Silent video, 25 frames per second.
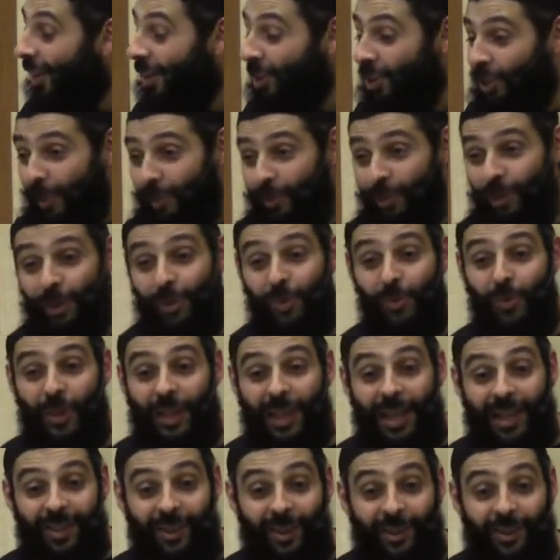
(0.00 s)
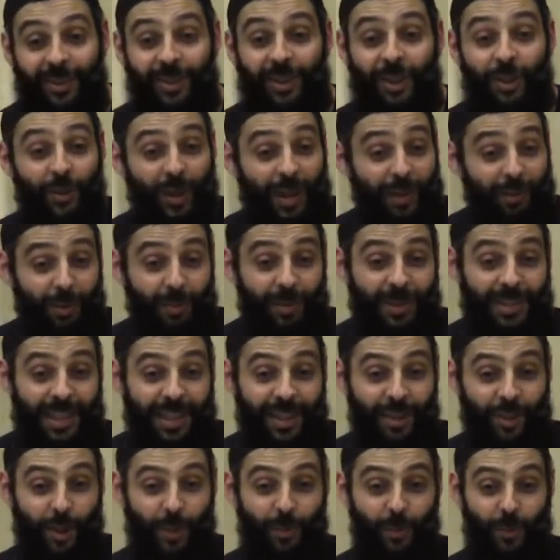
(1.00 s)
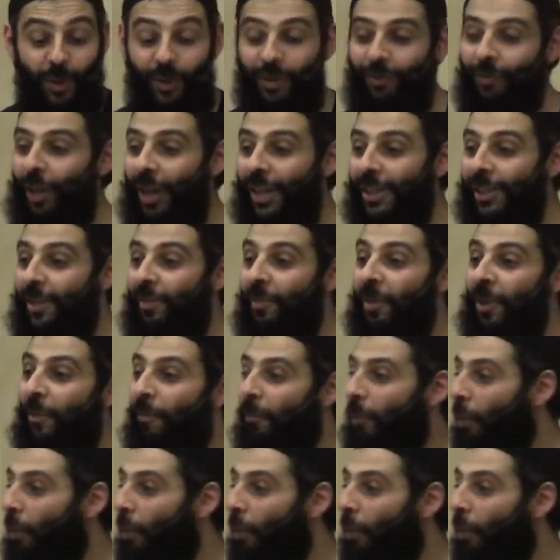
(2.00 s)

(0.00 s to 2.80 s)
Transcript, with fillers: Egyptians, we cannot. Did you ever meet an Egyptian if you ask him,